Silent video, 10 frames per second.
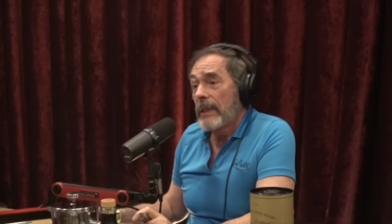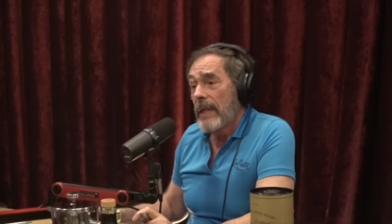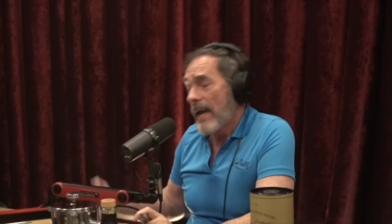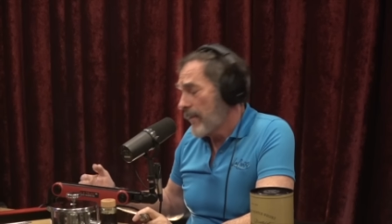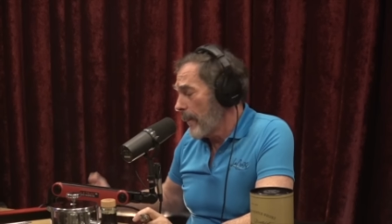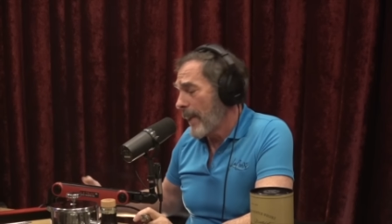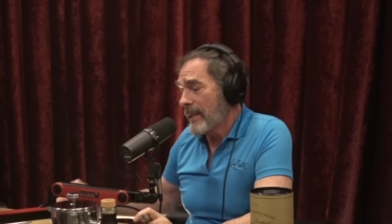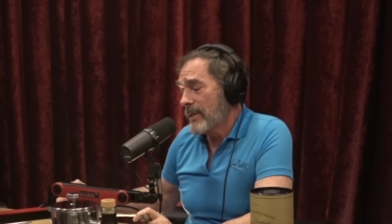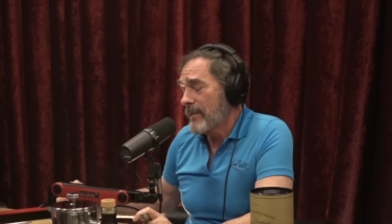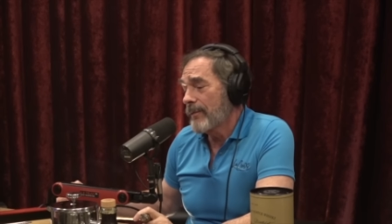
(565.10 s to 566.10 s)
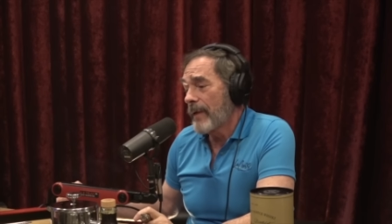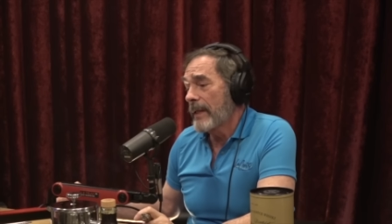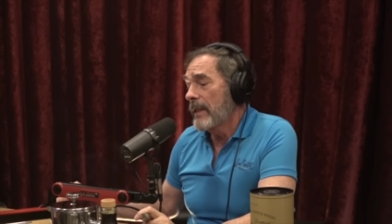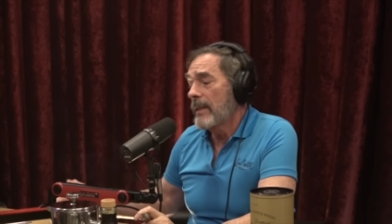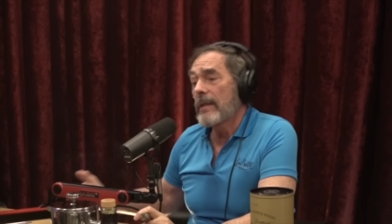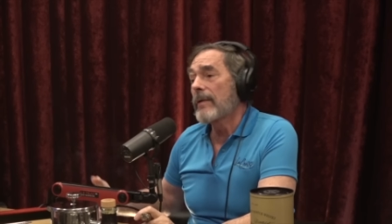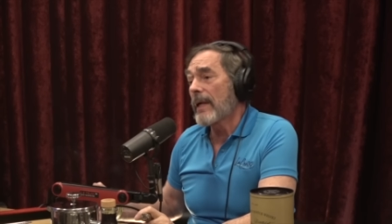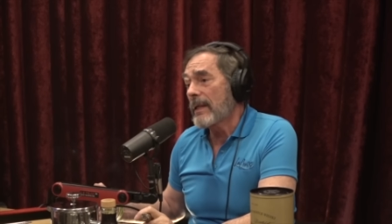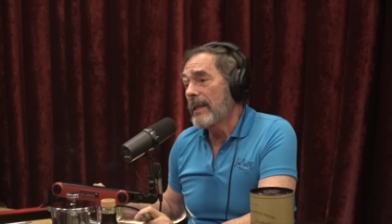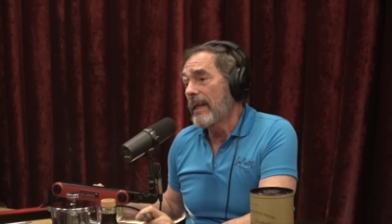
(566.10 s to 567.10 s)
and have a positive finding, they're not
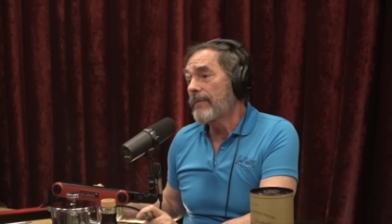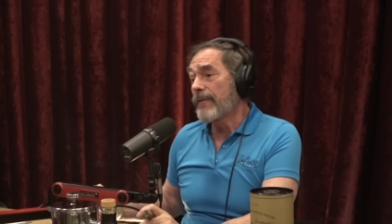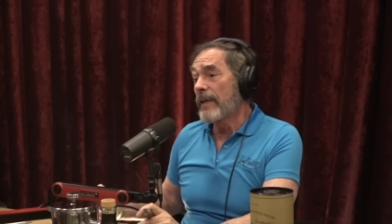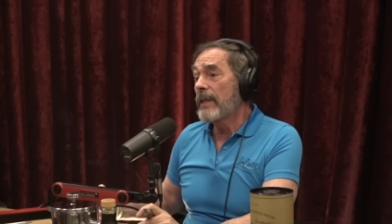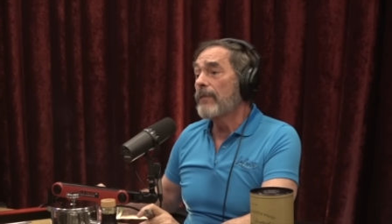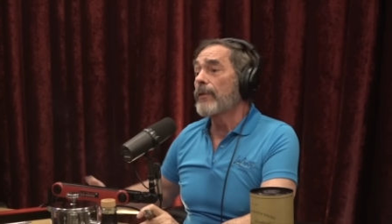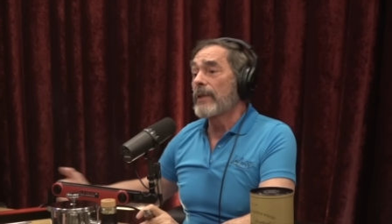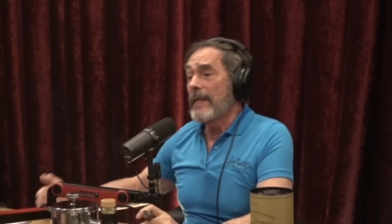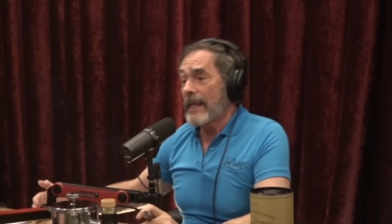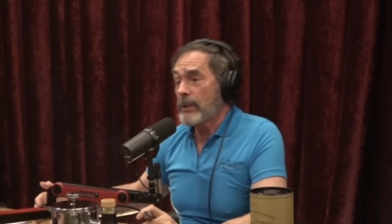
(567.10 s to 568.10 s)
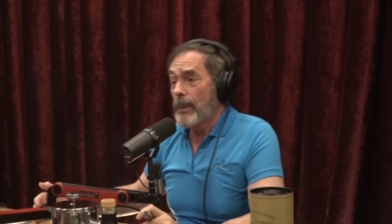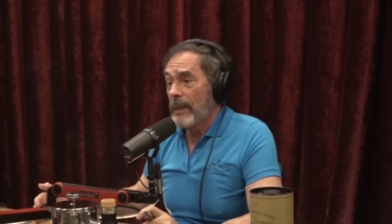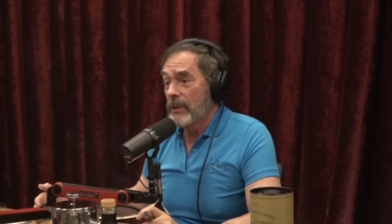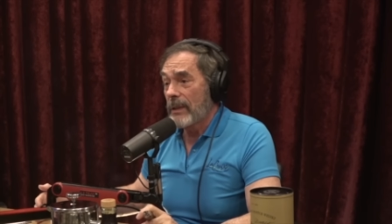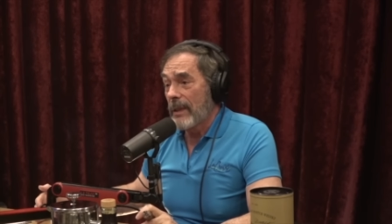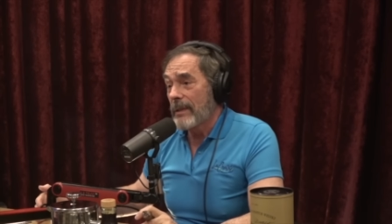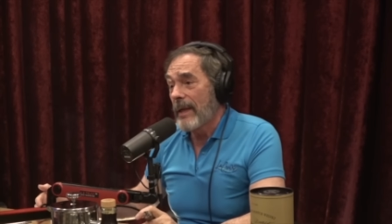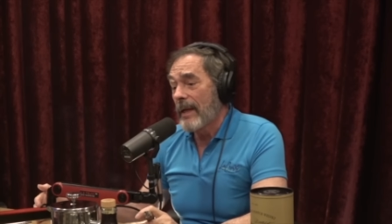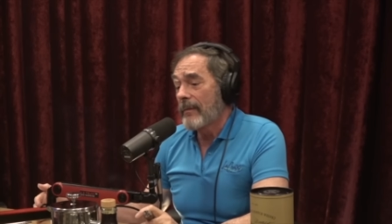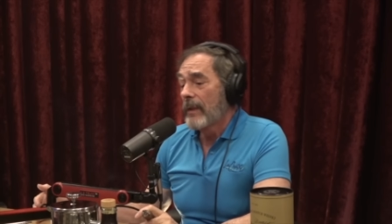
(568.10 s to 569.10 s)
going to get funding for the next project that they
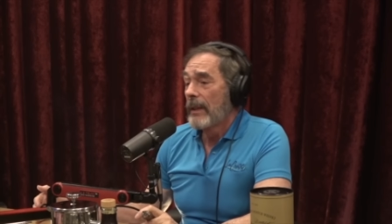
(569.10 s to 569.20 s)
have.